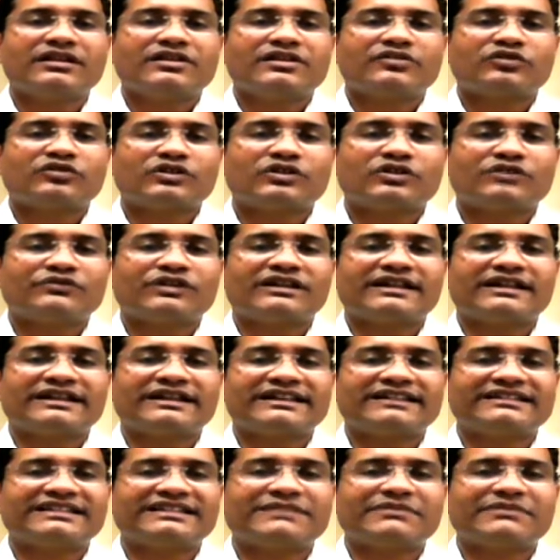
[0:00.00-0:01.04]
So if you are
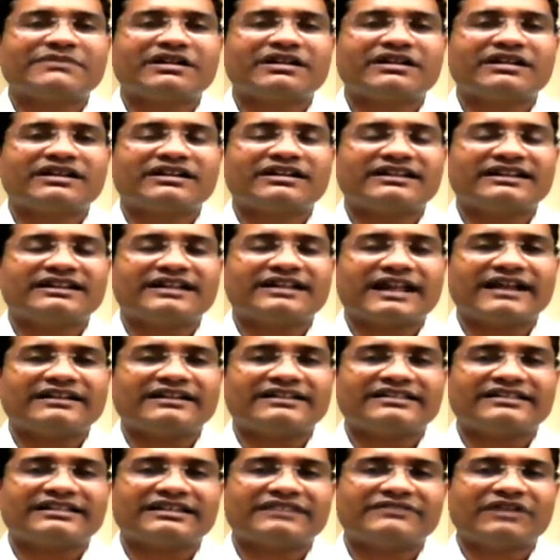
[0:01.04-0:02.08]
getting them at, uh, in at
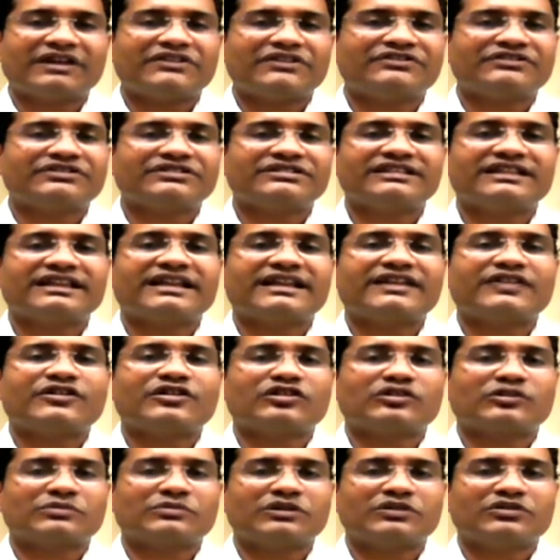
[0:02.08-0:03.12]
decent valuation, they can
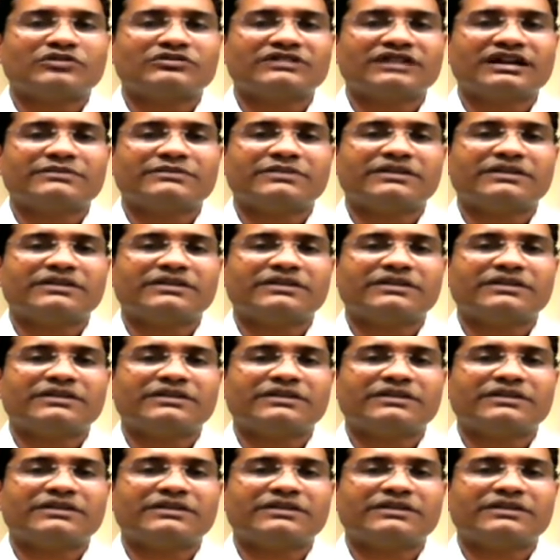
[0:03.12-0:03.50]
also be looked at.